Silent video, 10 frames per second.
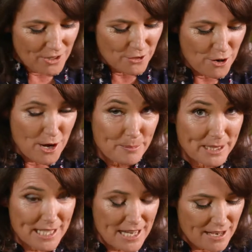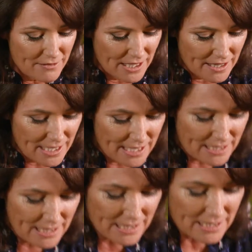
Grown up in Carnarvon, I think.